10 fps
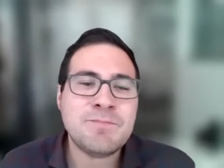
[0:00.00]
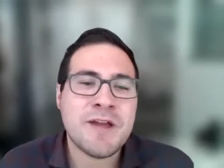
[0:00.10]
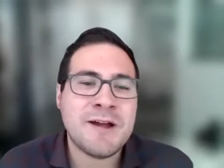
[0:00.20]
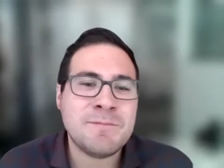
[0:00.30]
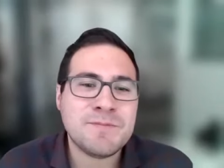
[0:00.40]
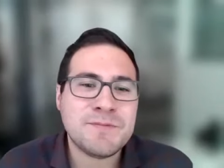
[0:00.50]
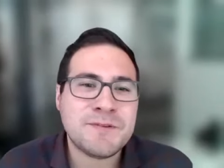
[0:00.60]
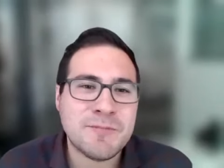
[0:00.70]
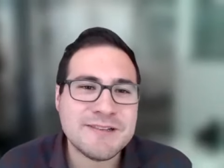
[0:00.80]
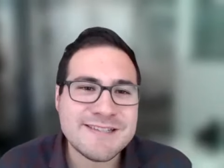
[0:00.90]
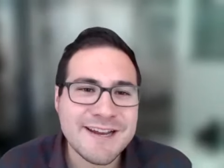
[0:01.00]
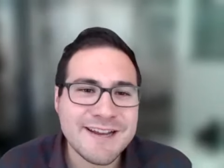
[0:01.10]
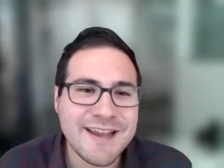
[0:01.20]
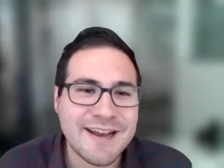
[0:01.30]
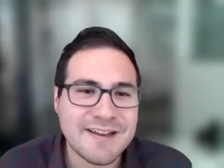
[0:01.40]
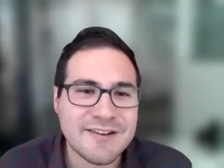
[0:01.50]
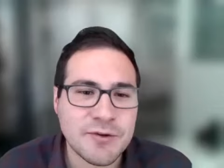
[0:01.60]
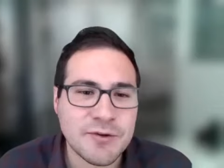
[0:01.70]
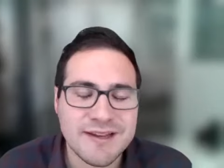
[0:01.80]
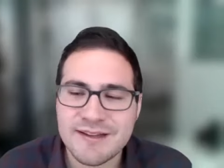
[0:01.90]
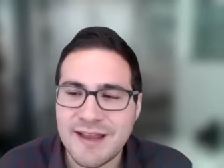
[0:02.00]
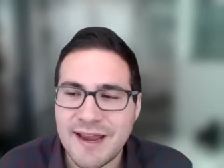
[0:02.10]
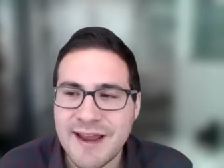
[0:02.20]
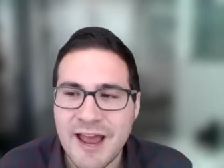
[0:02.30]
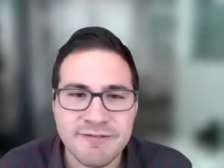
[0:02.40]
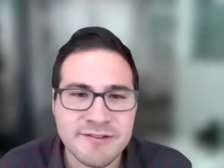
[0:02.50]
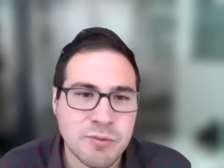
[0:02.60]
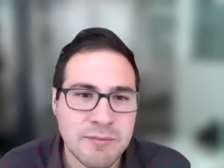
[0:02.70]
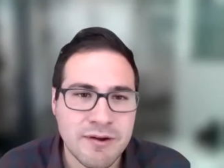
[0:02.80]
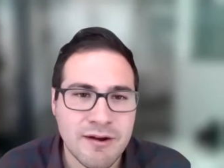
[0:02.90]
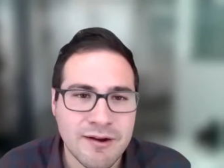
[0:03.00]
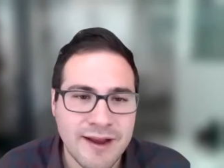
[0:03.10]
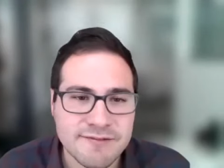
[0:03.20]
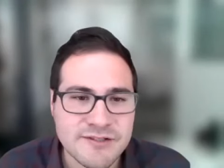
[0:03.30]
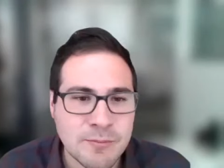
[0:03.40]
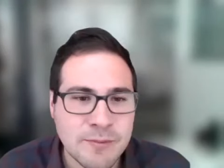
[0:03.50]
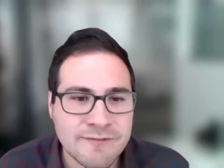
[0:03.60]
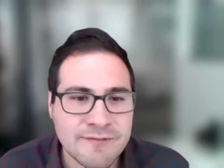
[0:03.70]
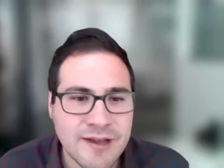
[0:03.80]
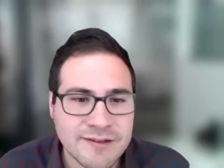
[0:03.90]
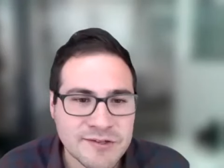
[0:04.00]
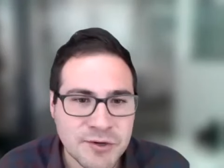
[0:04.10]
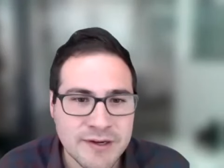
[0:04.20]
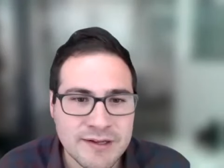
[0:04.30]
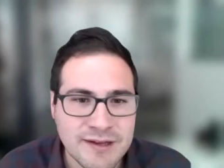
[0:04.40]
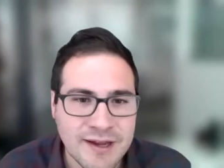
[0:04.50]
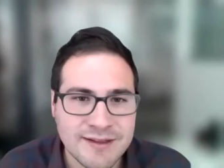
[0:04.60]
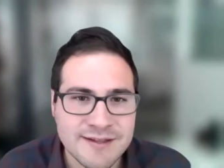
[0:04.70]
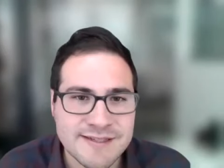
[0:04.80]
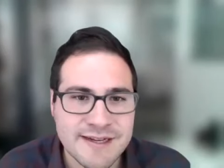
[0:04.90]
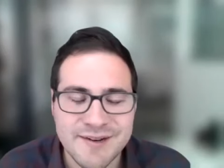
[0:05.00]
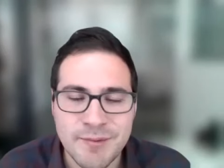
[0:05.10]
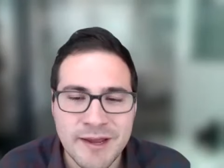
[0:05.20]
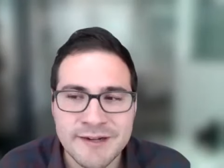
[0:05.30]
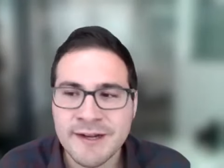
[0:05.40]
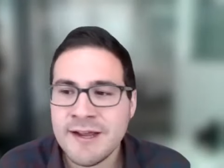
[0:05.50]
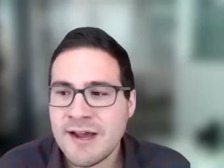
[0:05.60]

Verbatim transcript: Um, so I'm excited to get into it. Glad to have this webinar and have so many of you get to join and, and listen in a bit.